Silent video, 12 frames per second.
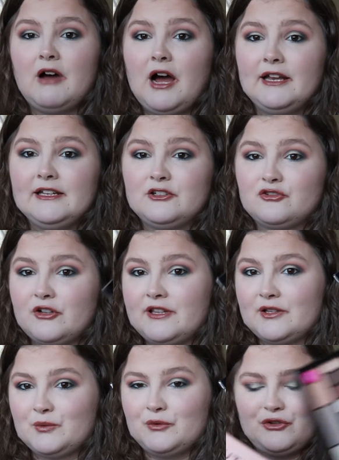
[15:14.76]
I need to try
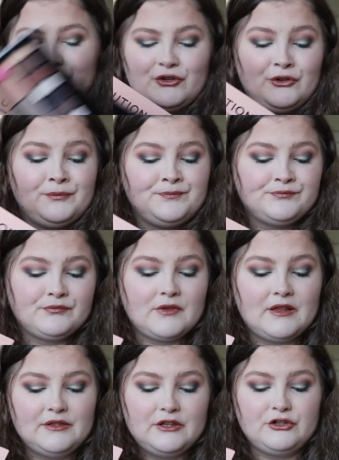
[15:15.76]
this one soon.
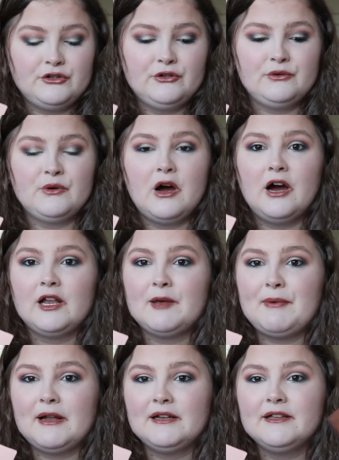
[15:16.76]
The two highlight
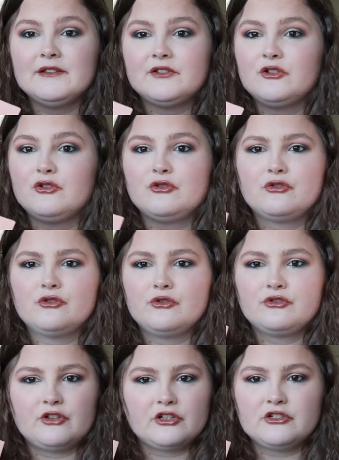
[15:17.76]
palettes,
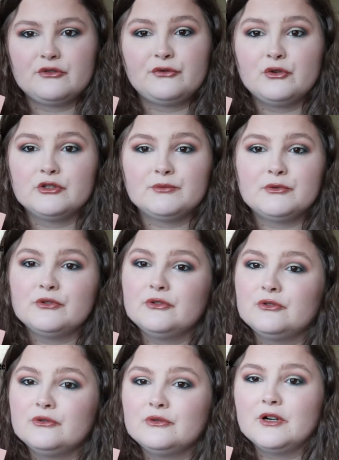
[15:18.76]
such an
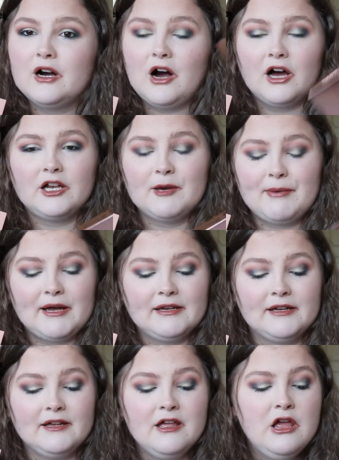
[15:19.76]
affordable highlight
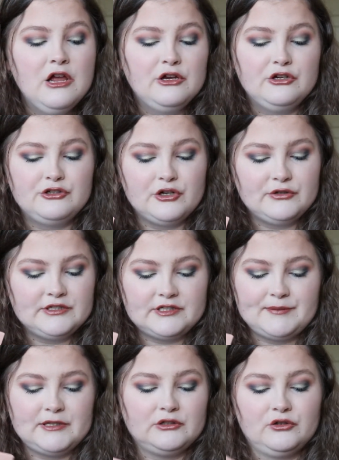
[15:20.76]
palette. You don't need to
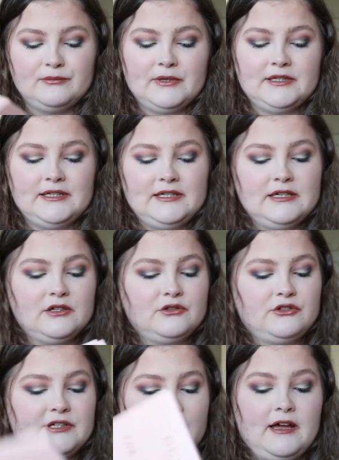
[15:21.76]
spend a lot of money
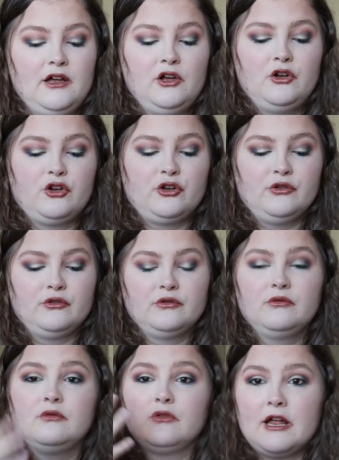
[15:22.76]
to get
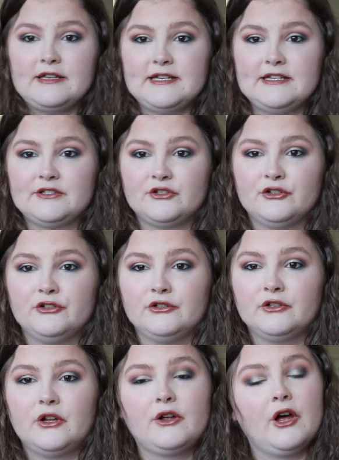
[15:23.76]
a decent